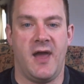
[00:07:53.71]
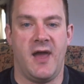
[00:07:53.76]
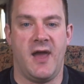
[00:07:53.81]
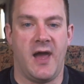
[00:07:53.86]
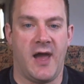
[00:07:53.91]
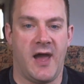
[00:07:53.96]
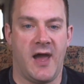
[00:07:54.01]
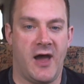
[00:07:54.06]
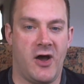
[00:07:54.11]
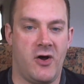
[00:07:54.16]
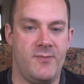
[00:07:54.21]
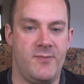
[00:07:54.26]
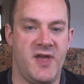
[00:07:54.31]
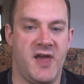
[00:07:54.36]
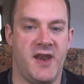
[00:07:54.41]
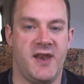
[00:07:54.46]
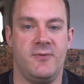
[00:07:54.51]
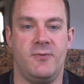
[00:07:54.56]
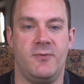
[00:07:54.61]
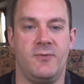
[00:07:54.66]
How
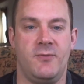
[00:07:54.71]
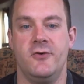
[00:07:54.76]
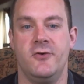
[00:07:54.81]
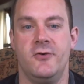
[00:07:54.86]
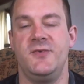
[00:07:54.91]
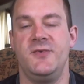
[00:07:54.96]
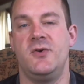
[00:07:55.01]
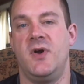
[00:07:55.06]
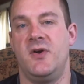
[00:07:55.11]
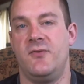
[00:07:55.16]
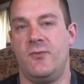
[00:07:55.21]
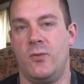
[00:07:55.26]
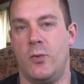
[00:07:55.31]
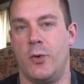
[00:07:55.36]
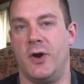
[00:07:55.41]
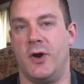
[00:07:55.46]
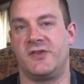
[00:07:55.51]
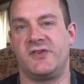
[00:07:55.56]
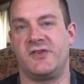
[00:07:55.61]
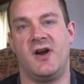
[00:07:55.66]
many with whom you have
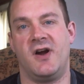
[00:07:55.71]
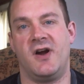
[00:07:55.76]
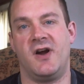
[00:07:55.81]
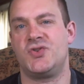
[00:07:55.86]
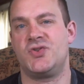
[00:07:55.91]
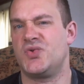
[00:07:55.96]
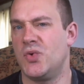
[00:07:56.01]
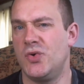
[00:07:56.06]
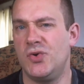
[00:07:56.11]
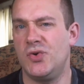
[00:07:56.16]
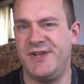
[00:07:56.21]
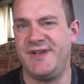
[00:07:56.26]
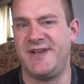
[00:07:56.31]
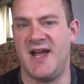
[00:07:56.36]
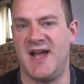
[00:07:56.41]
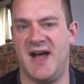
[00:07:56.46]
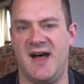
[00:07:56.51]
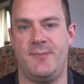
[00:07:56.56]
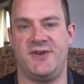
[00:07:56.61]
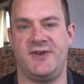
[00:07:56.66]
worked are truly
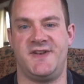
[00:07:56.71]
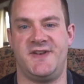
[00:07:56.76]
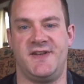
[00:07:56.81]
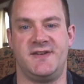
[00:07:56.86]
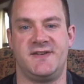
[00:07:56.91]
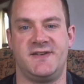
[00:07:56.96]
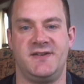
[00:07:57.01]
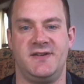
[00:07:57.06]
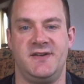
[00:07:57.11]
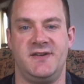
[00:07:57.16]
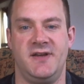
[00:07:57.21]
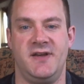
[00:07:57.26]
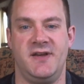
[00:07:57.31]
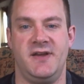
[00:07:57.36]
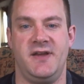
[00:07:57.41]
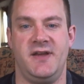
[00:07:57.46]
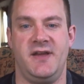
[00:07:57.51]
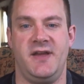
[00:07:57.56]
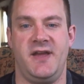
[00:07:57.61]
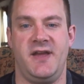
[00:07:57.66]
competent,
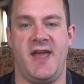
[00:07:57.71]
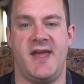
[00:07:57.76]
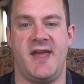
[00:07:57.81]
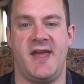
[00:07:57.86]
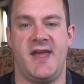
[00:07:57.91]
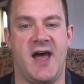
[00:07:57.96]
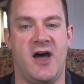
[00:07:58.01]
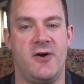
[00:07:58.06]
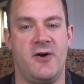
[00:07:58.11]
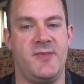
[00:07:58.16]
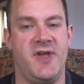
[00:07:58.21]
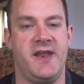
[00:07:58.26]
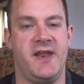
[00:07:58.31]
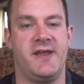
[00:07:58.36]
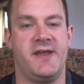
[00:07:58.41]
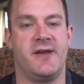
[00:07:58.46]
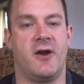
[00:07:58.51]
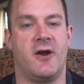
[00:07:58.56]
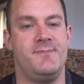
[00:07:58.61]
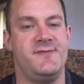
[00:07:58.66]
and how
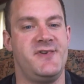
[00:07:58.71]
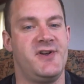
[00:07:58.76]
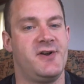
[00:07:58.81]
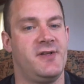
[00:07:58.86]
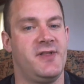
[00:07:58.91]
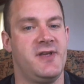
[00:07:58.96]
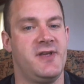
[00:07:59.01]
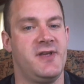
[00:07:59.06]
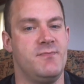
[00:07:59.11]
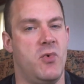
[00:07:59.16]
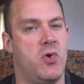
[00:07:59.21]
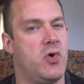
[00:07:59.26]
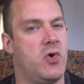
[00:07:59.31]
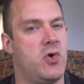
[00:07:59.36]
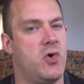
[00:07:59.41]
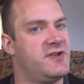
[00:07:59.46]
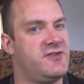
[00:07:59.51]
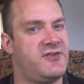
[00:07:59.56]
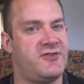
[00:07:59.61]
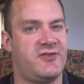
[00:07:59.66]
many are merely
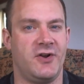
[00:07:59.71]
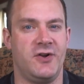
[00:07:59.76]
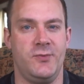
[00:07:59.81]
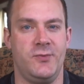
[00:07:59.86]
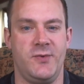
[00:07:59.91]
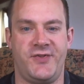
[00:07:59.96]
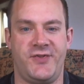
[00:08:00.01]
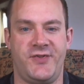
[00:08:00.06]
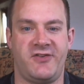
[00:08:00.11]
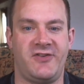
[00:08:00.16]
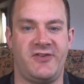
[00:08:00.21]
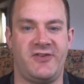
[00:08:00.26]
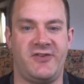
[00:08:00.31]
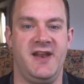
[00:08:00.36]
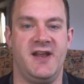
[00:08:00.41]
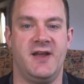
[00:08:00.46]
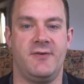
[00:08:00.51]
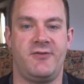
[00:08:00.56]
more concerned with the sating of